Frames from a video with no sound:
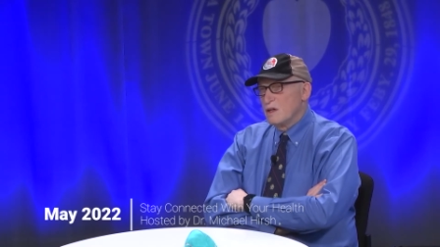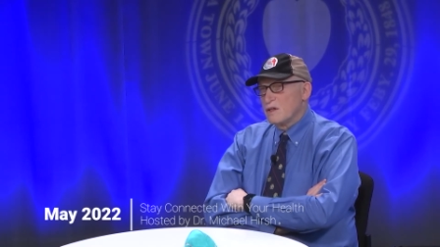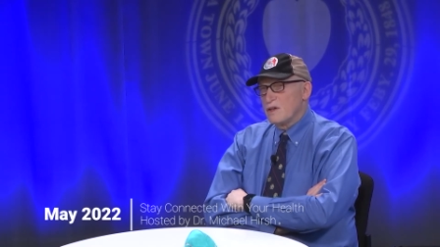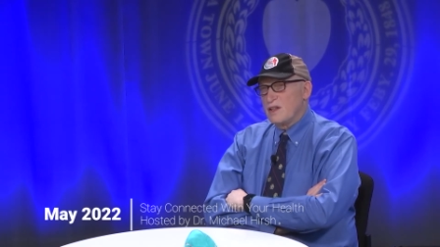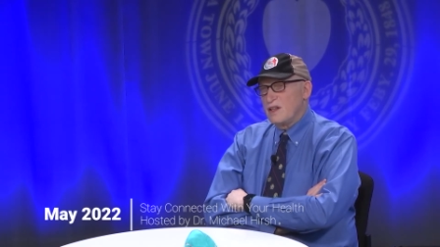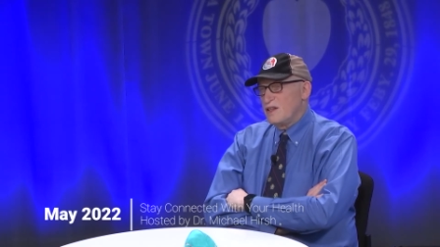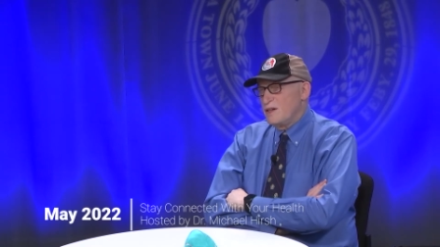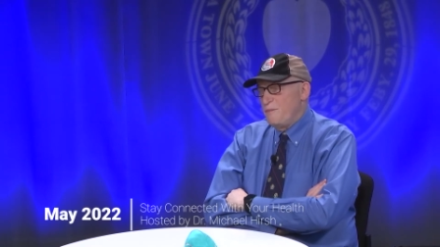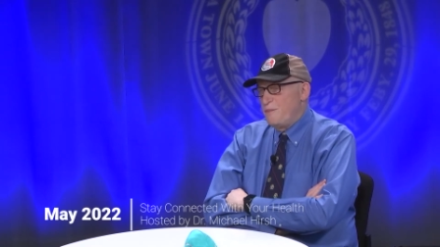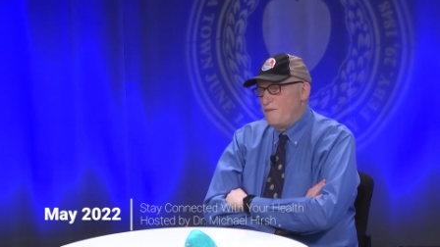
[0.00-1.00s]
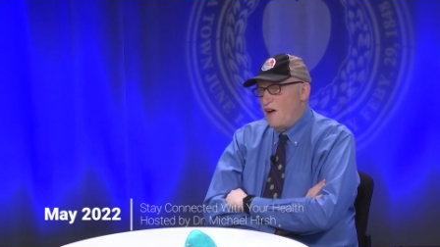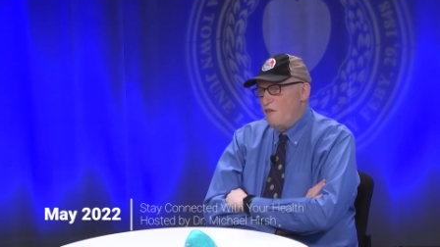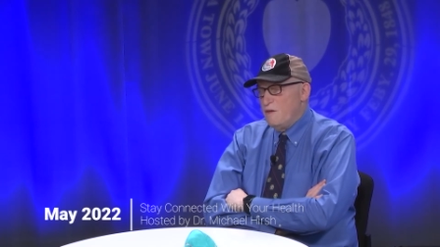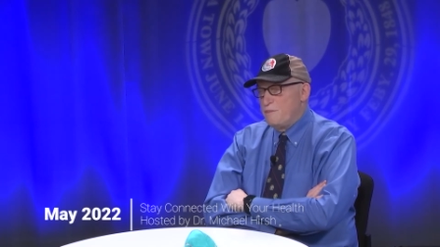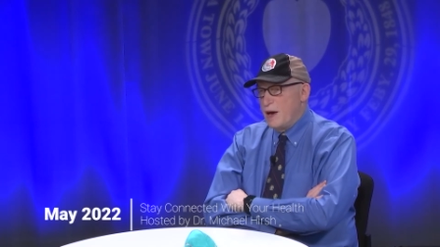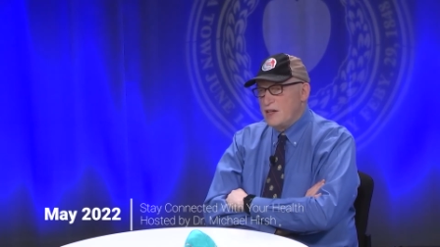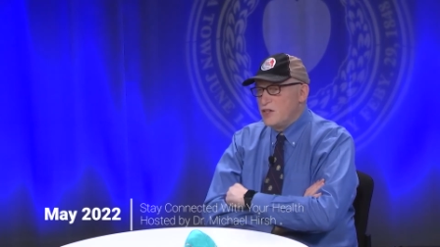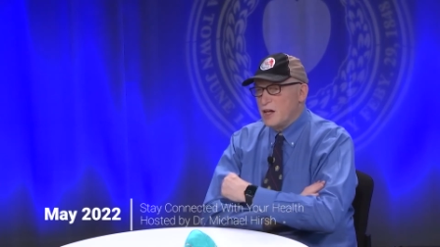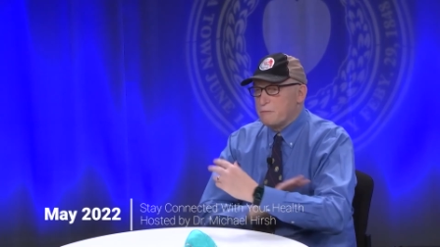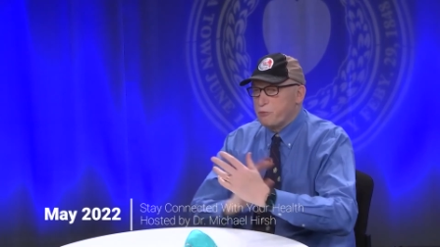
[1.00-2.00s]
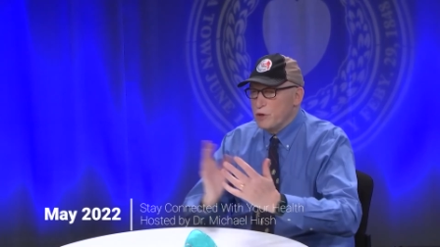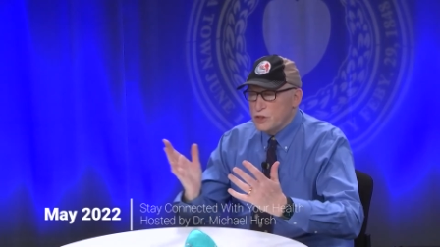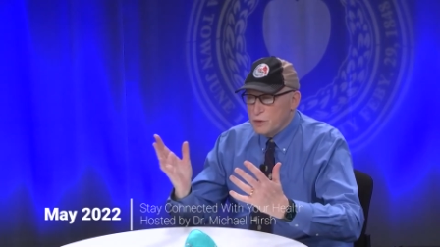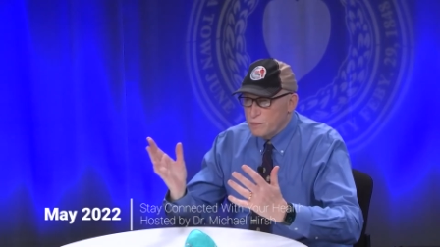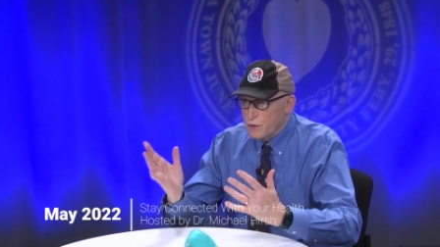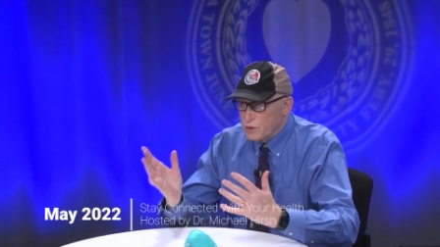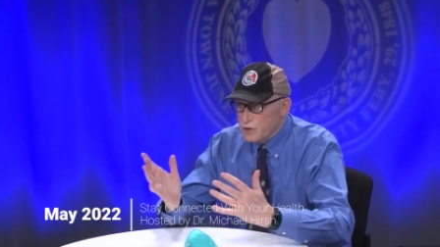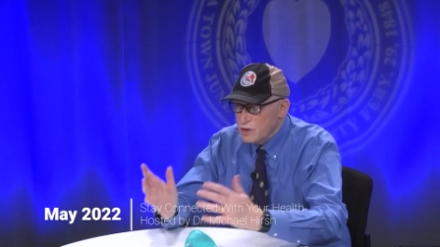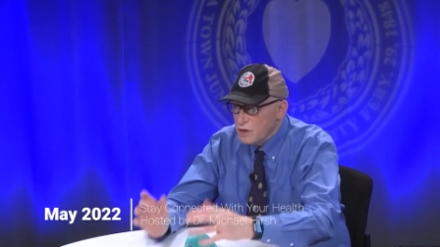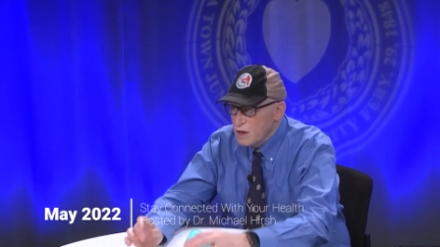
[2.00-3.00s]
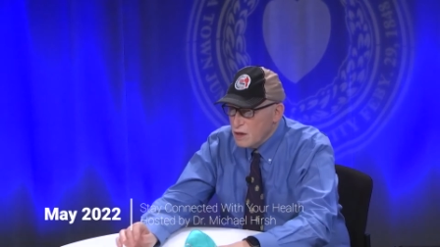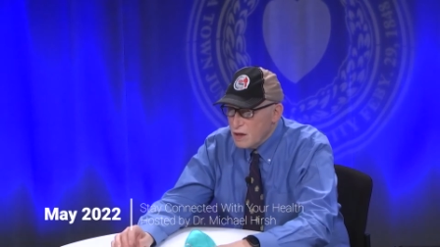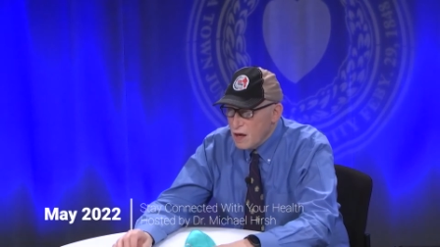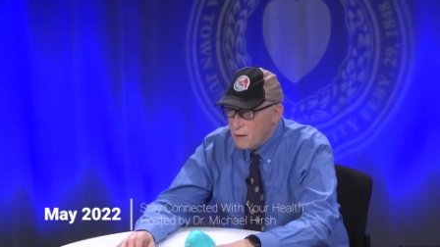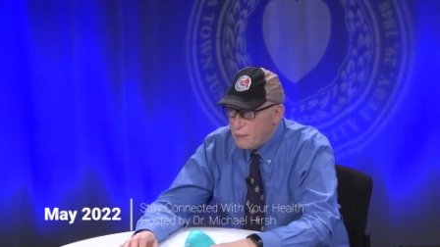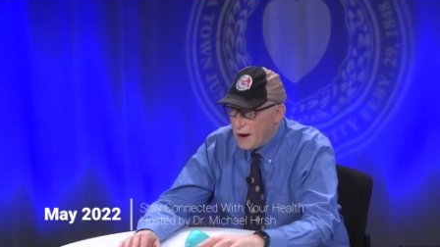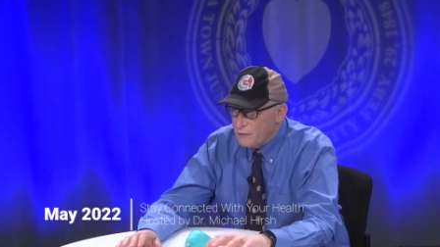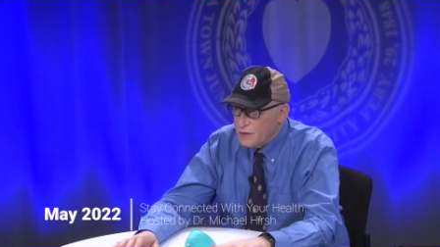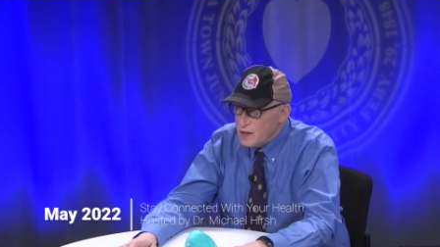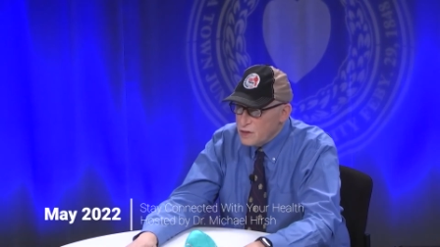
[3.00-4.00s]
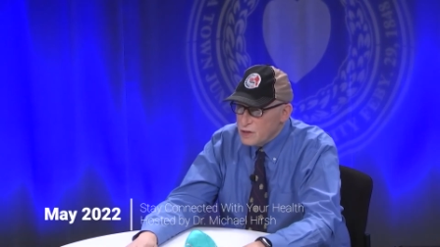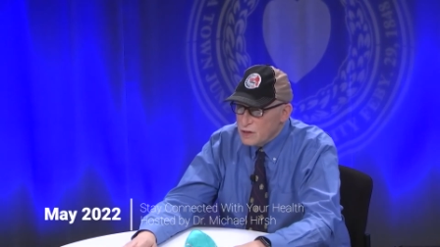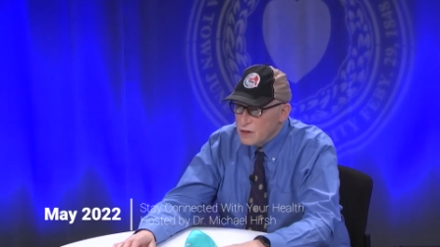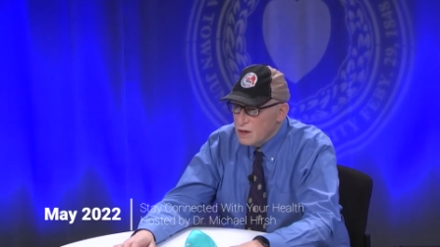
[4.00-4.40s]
So there's some very basic principles about this.